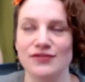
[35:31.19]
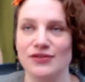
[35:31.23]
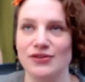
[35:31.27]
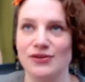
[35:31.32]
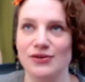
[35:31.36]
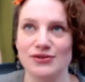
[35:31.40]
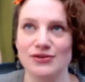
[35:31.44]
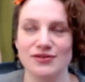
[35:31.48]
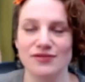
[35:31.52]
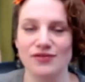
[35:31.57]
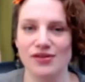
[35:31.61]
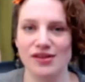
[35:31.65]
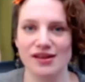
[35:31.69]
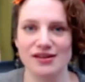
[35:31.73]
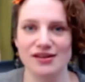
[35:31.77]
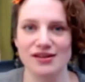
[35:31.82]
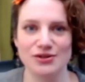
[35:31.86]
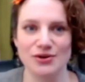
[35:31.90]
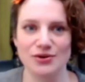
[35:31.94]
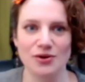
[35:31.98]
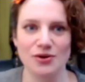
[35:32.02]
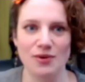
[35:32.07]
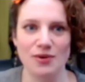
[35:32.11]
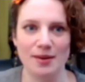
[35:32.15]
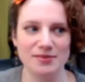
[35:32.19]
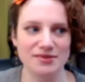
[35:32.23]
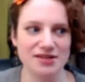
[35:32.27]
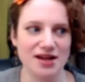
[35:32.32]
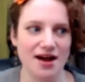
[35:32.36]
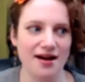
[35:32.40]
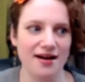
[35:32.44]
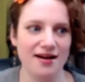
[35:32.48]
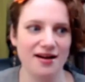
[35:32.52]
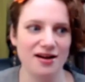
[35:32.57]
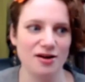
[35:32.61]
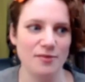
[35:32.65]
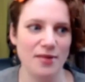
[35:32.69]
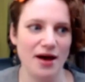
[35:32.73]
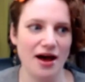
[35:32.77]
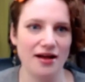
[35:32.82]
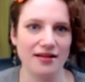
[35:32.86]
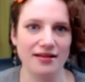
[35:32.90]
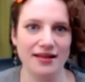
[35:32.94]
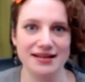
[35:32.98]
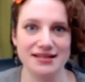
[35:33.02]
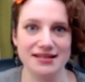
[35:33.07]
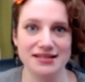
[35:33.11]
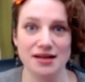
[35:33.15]
So for those of you that don't know what I'm talking
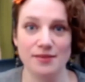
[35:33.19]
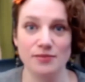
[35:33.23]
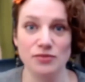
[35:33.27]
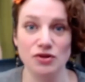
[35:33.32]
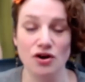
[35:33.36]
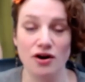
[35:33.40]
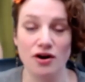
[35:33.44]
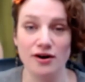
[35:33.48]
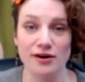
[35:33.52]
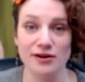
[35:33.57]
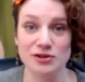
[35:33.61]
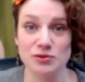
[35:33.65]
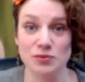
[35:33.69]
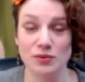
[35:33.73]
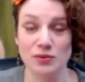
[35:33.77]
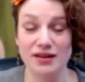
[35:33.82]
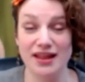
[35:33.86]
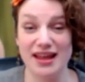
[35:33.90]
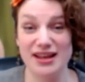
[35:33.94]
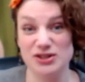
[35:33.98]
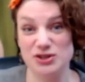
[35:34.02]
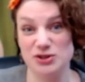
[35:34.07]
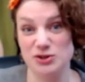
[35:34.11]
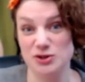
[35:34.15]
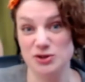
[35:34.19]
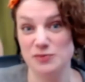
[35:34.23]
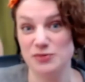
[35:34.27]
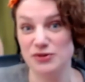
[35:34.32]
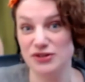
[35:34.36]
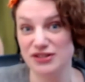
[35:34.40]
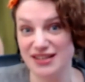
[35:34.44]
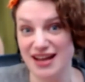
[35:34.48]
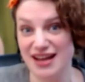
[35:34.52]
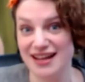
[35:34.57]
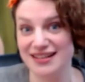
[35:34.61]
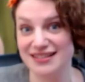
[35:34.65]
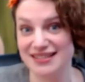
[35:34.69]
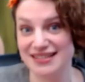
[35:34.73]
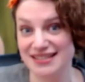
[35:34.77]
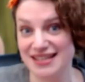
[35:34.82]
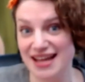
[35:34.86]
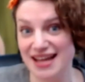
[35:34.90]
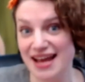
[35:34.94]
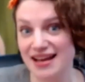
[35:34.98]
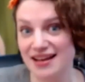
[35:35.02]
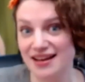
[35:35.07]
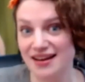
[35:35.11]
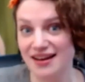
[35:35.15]
about, like some yarns were like super
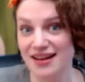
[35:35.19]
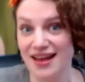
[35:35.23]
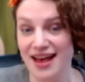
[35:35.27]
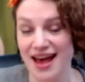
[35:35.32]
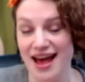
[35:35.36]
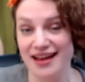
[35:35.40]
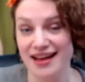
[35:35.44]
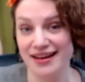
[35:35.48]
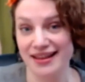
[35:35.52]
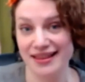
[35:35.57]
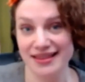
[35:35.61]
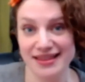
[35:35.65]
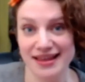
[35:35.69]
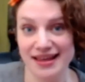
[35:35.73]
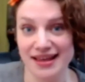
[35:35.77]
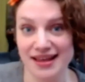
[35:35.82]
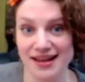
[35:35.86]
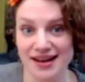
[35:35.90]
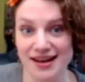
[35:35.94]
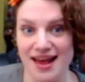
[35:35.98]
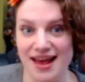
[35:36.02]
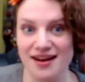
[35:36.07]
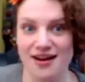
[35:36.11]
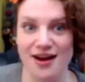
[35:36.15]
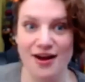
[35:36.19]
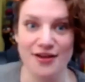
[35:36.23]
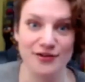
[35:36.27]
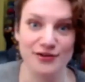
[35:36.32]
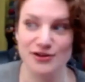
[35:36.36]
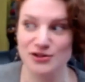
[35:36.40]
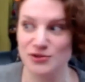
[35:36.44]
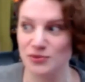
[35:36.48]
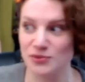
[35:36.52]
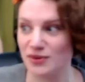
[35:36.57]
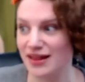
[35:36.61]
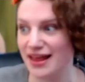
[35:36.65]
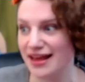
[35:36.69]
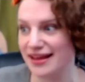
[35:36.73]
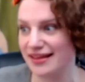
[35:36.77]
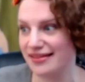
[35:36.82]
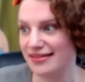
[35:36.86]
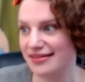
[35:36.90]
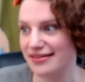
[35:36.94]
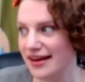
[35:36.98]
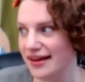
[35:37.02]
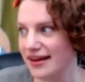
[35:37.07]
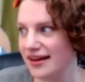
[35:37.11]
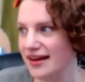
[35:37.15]
dense, tight, and thin, and others were like
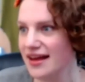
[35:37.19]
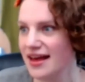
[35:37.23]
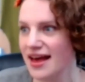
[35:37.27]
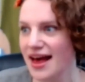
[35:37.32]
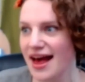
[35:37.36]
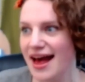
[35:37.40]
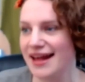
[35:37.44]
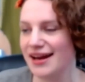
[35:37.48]
thick.